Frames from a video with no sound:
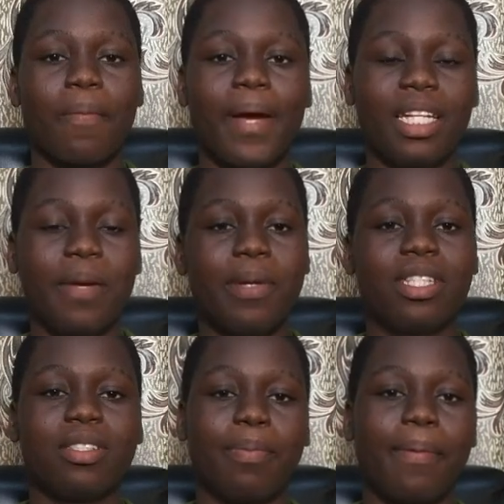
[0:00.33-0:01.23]
My name
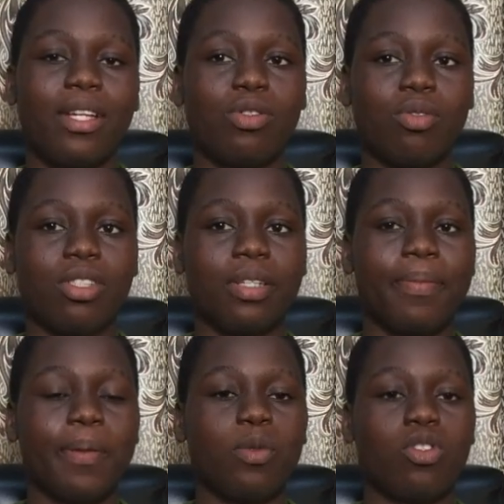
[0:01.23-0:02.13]
is Babatunde
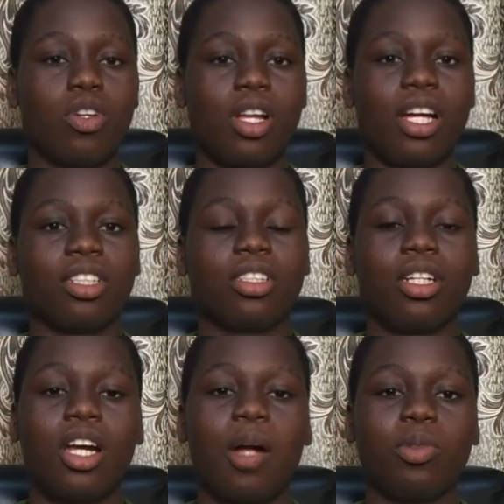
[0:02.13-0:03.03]
Bimisola.
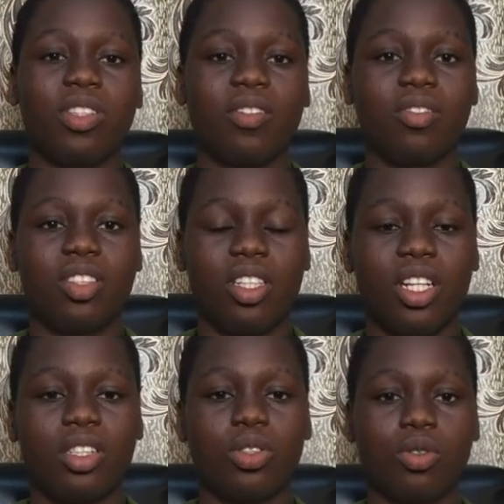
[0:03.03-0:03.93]
I'm seventeen
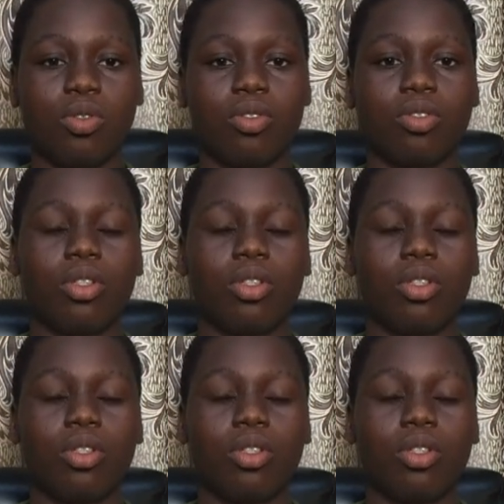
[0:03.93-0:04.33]
years old.